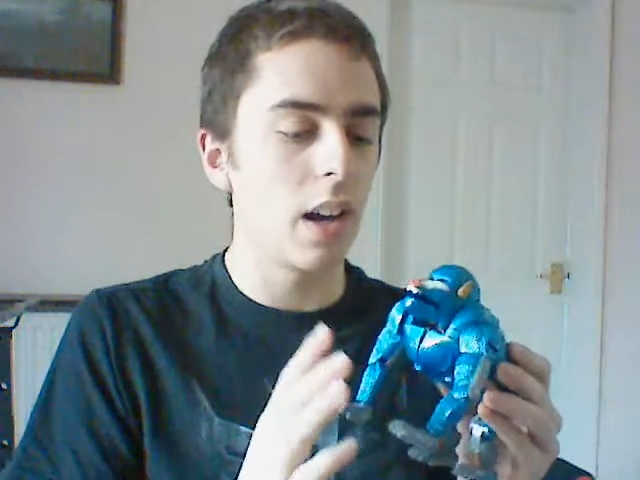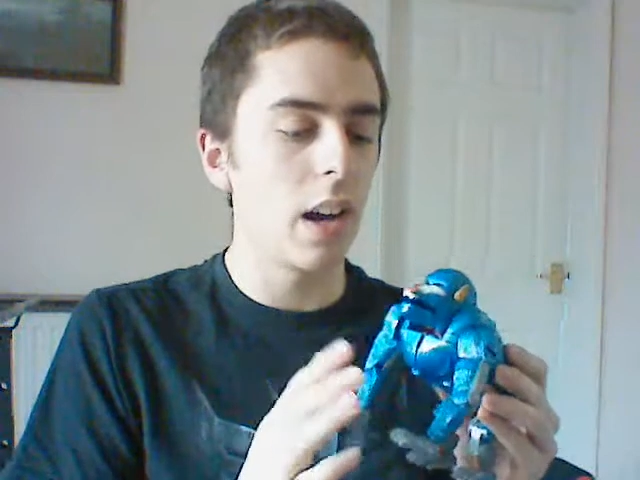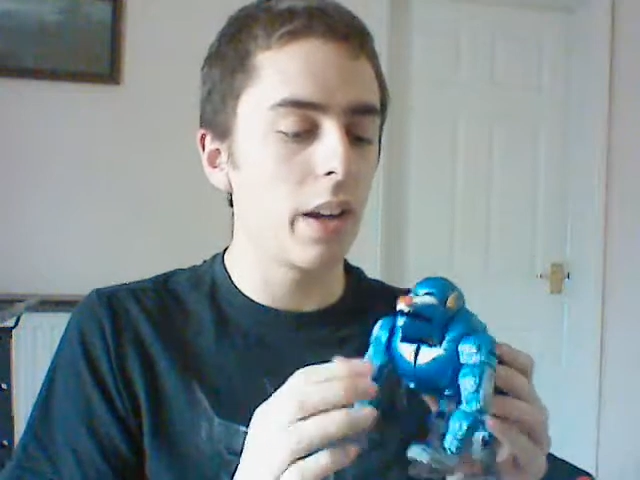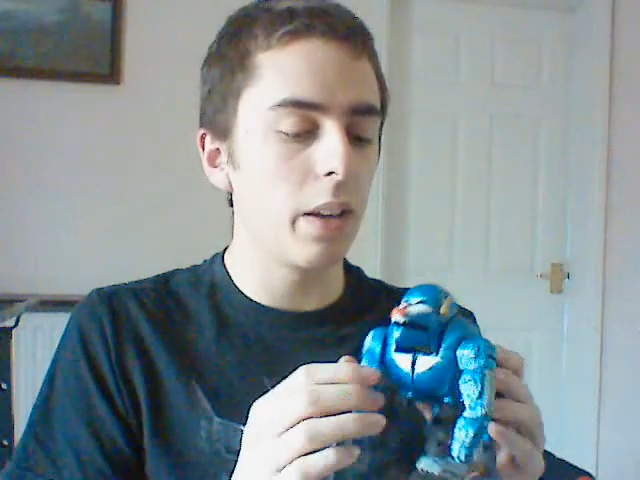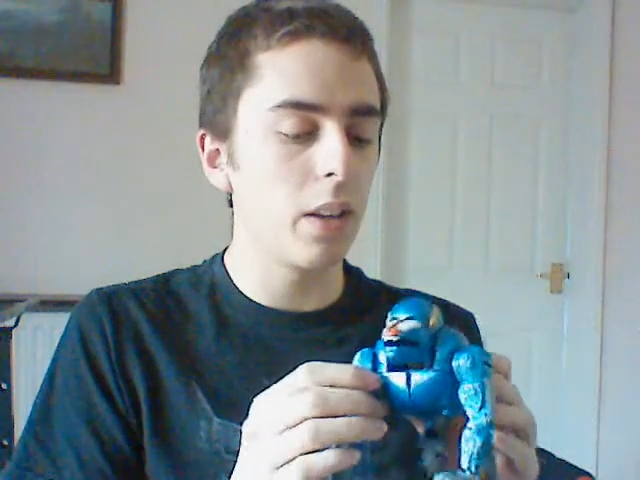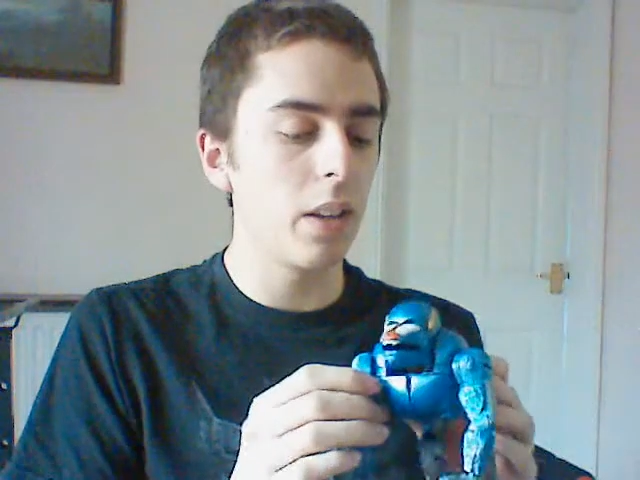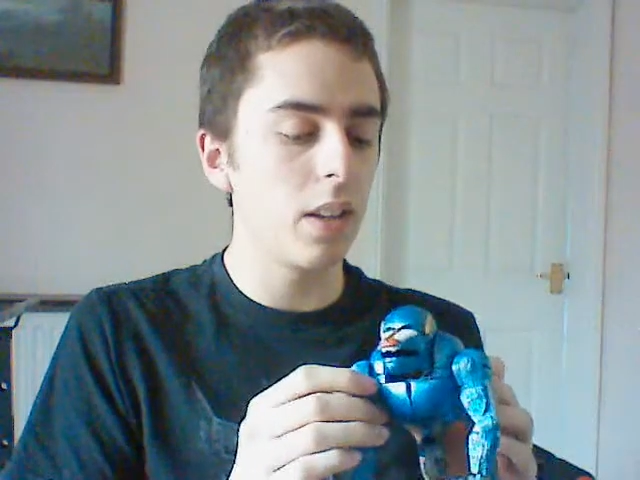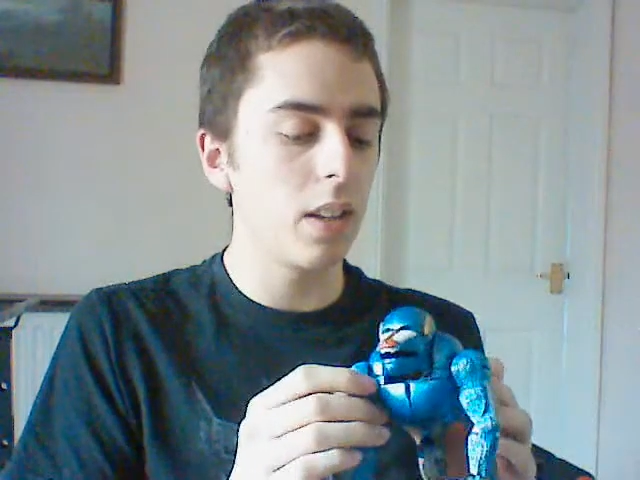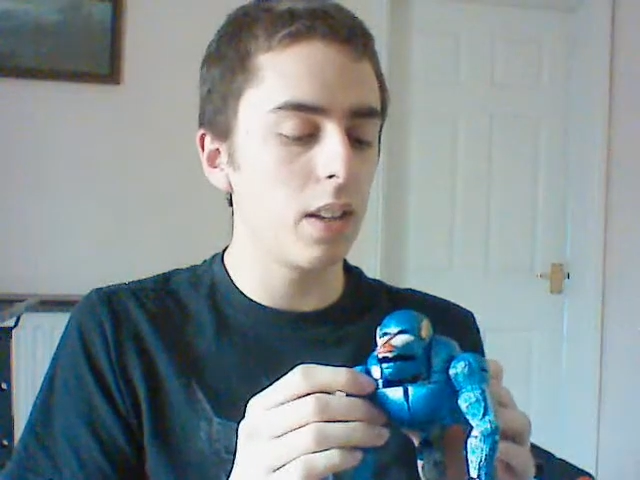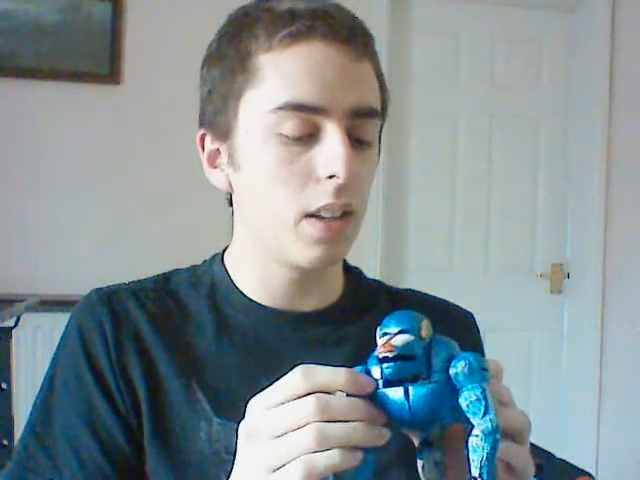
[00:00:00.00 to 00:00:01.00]
I
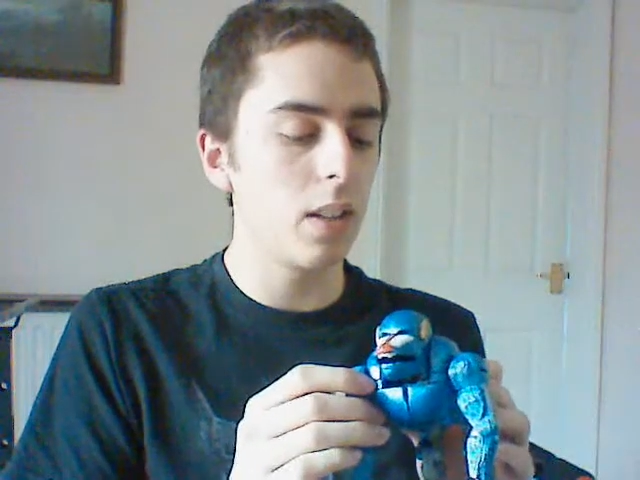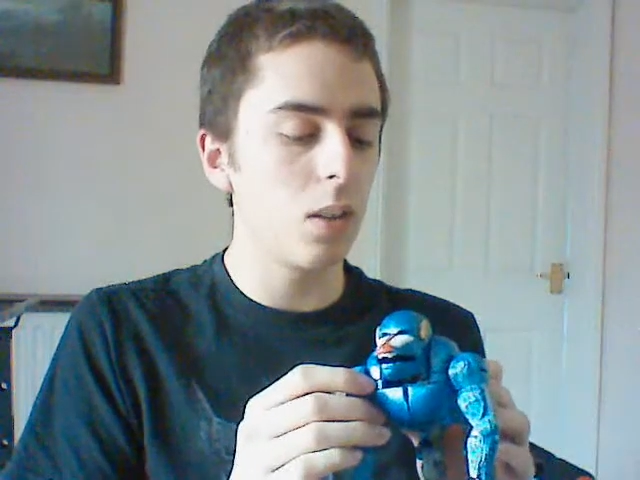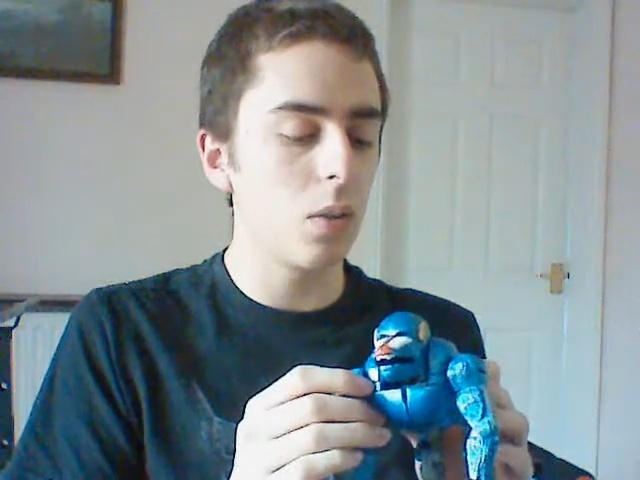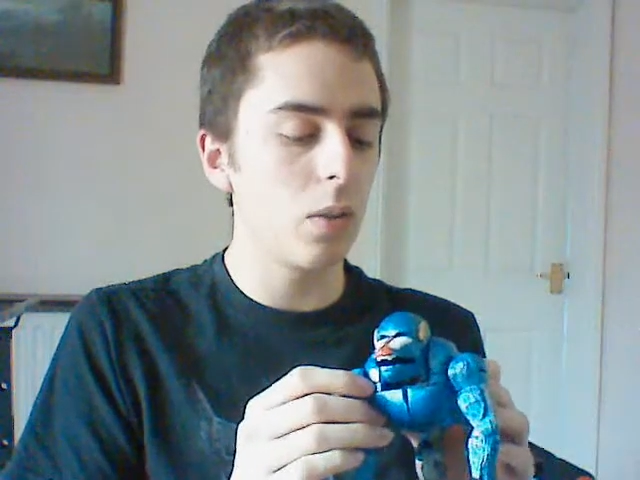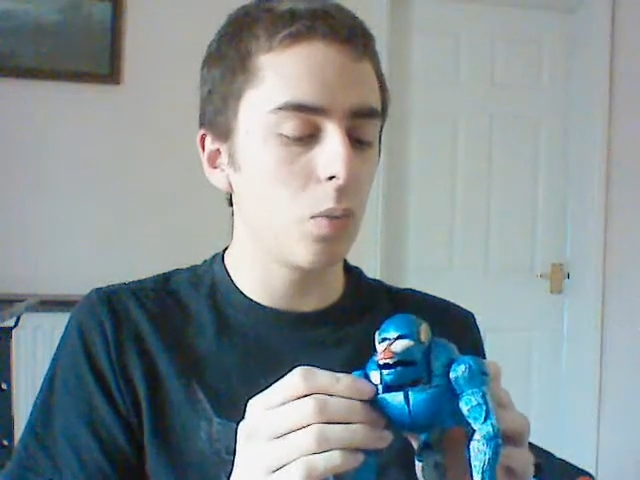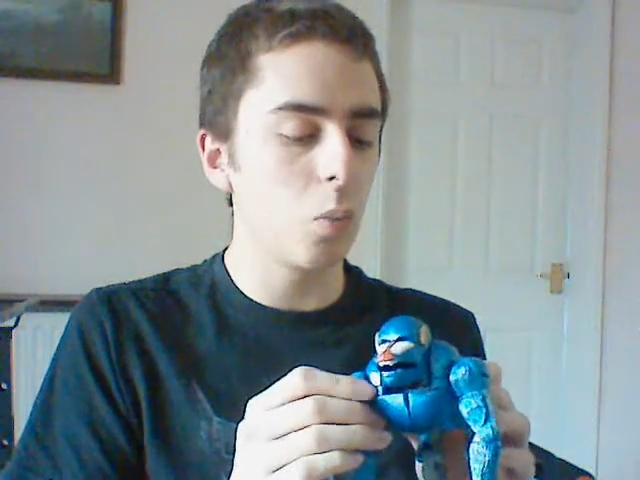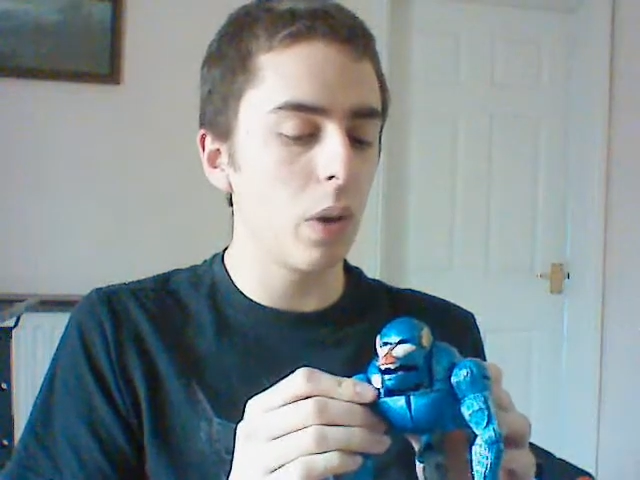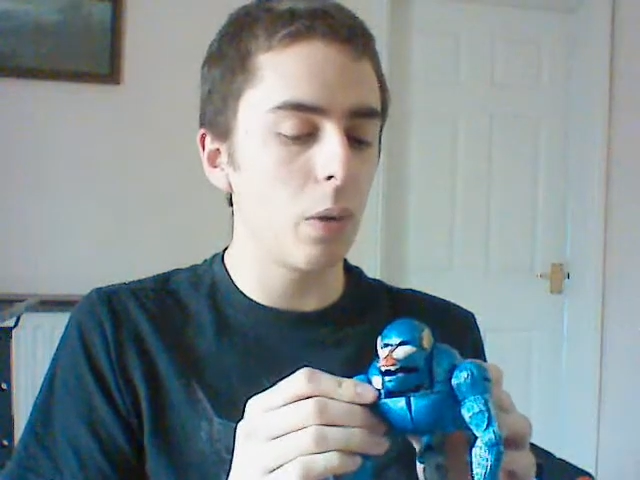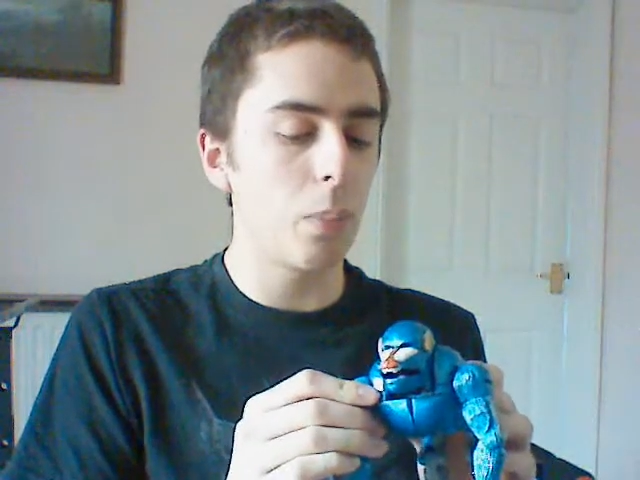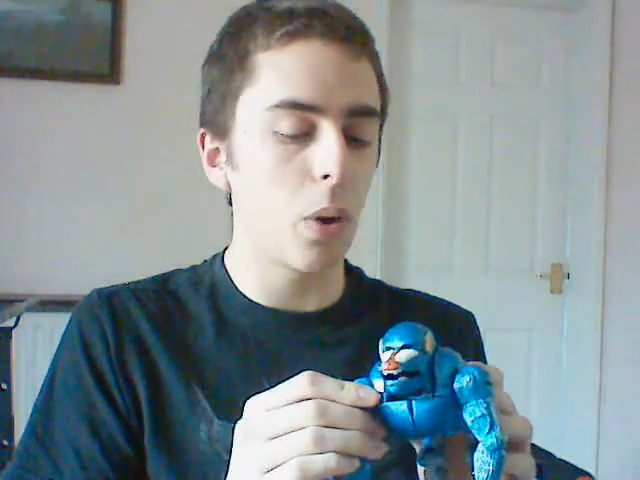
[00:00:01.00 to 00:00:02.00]
will